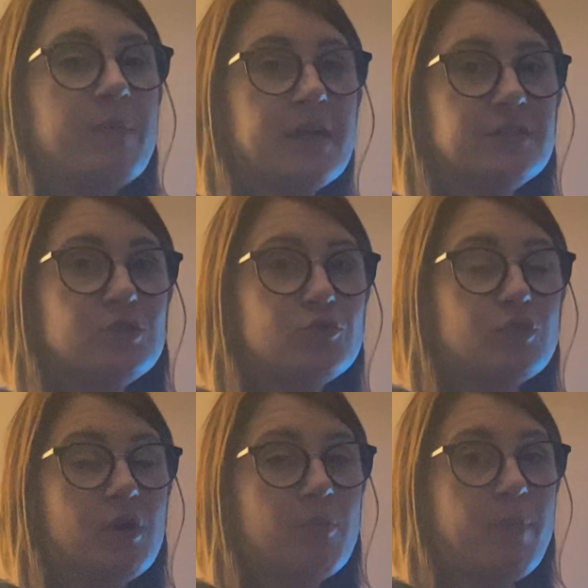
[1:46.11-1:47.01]
mantis
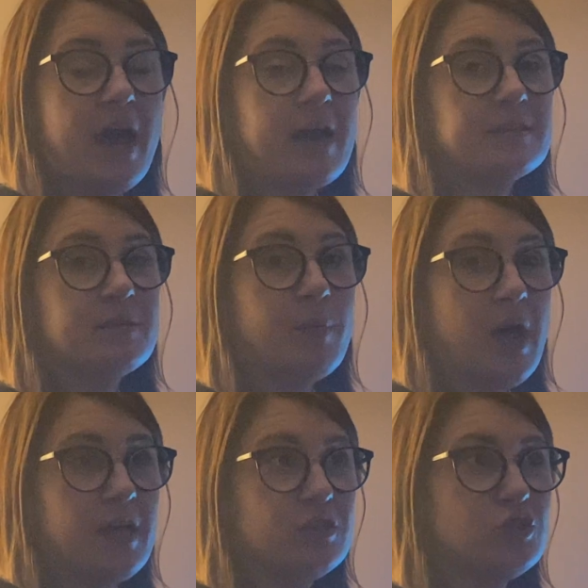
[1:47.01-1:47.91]
shrimp packs a
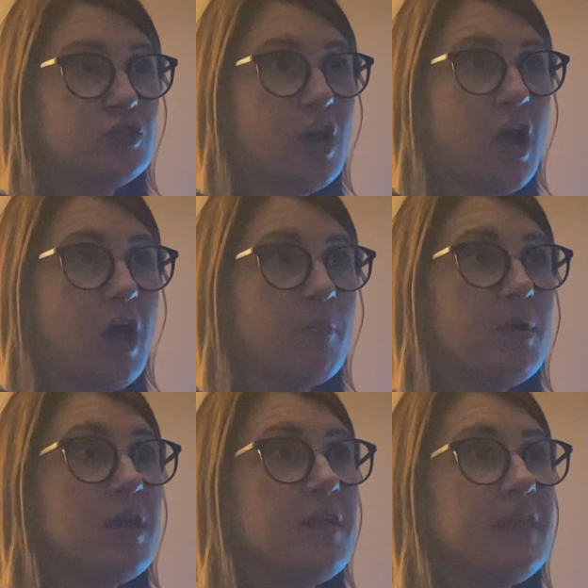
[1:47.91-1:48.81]
punch
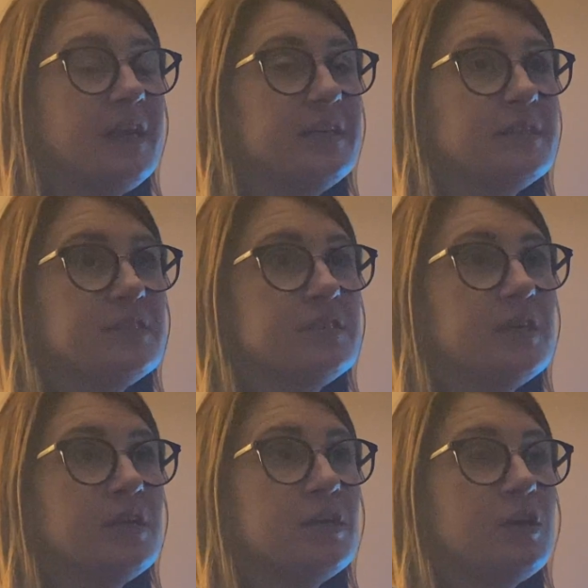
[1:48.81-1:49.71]
that is
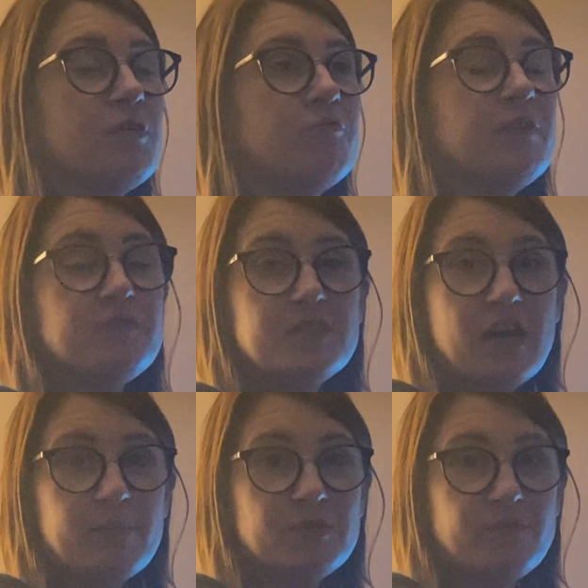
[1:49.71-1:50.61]
50
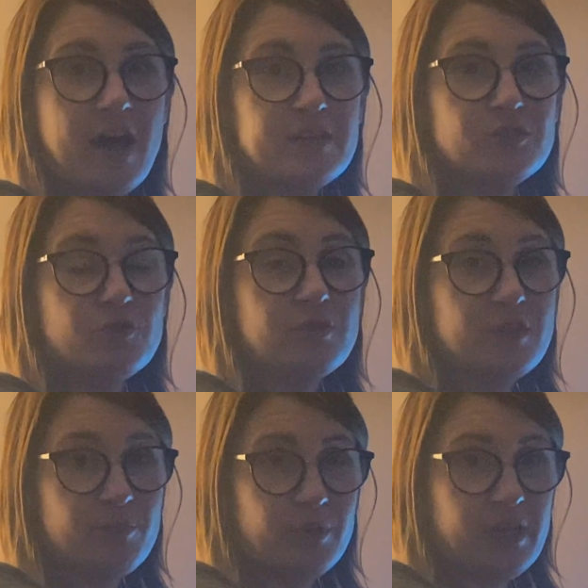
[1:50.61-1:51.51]
times faster
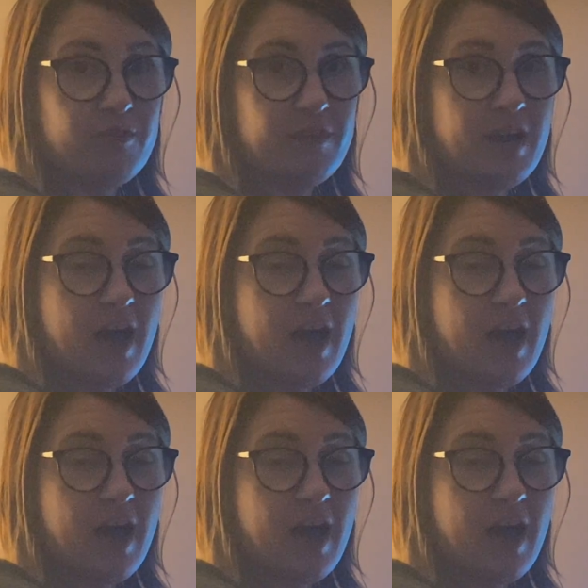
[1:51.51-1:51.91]
than the blink of an